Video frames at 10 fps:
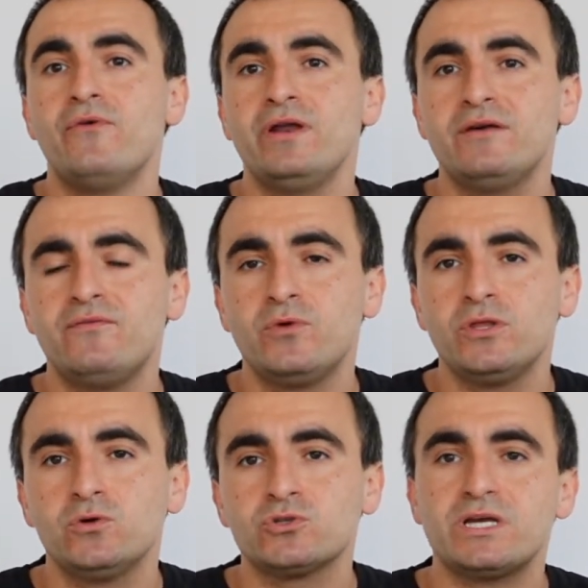rid of
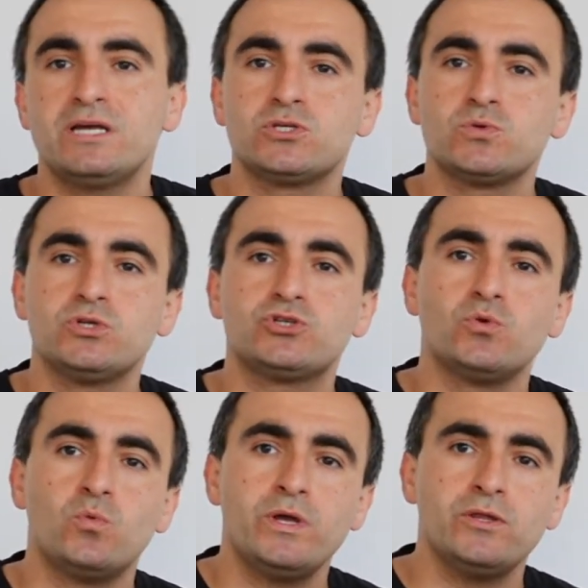Windows and switch
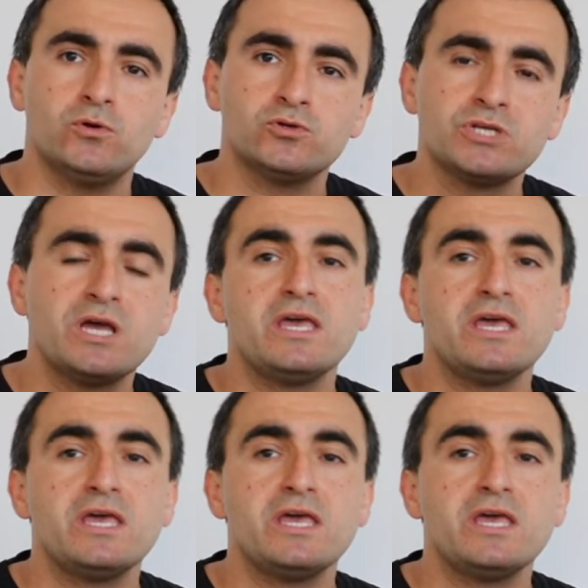to Linux,